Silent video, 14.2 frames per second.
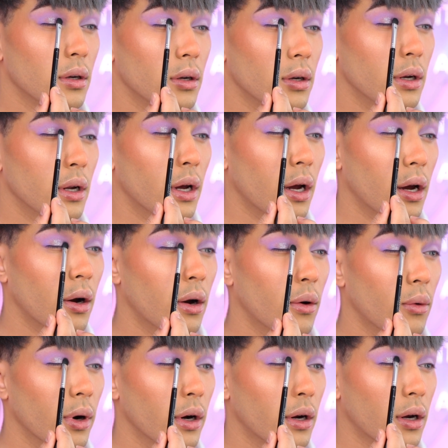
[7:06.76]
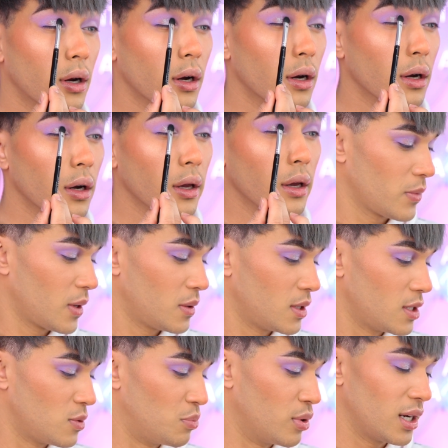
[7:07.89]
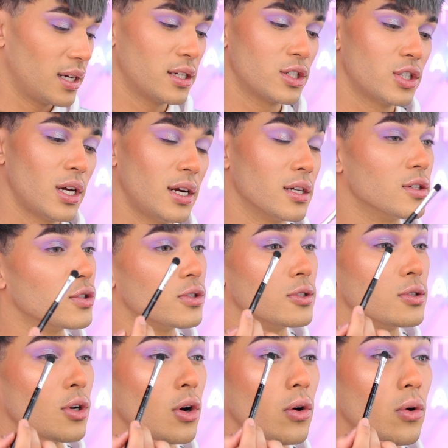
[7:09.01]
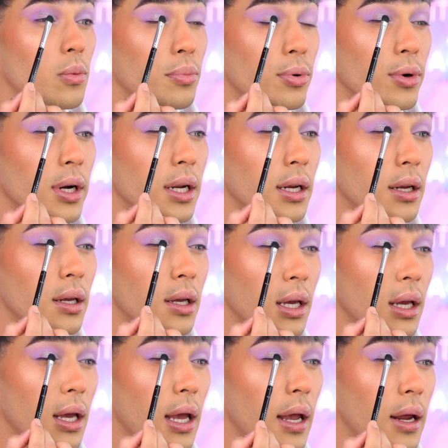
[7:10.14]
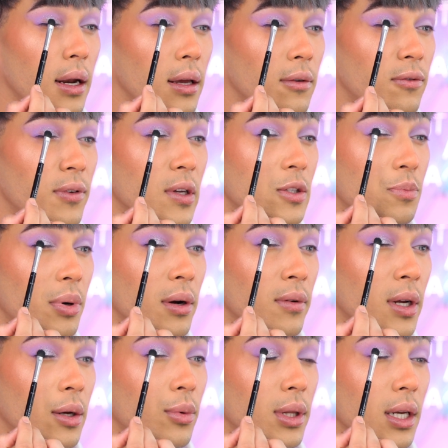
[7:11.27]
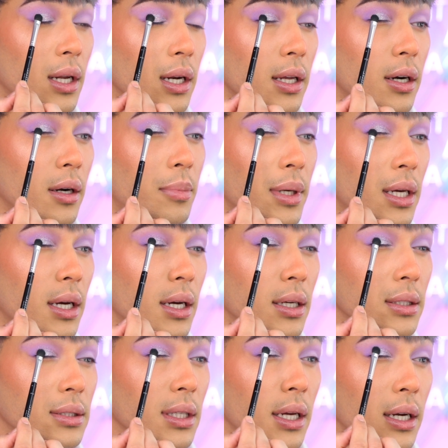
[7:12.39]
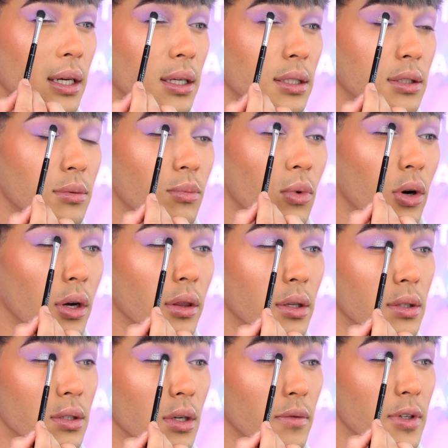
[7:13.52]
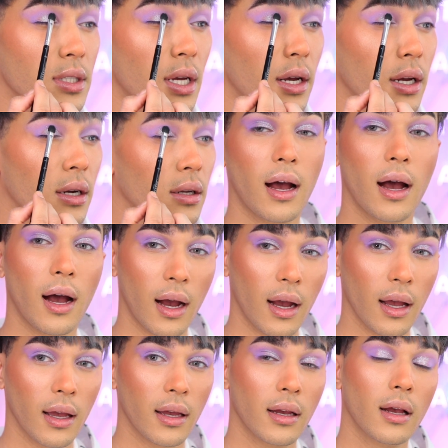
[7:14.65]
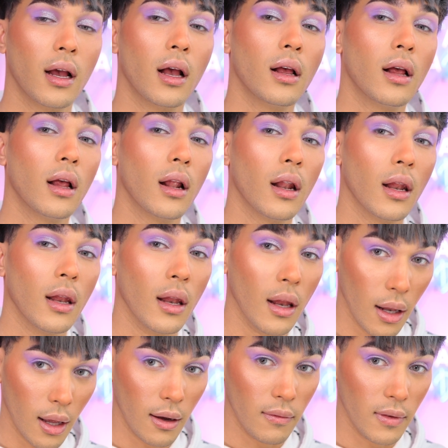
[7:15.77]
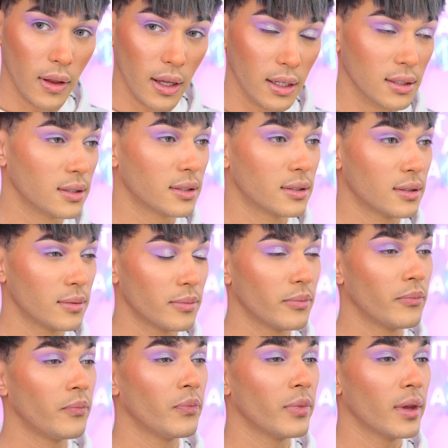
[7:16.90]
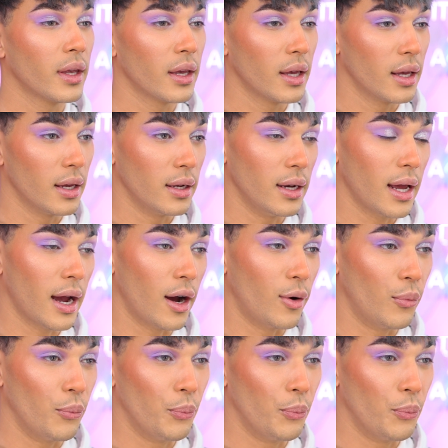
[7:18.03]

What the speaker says: Now we're cooking. This Brilliant shade is so pretty, and it fits perfectly with the glitter because it is more on the silver side. I love this. Now,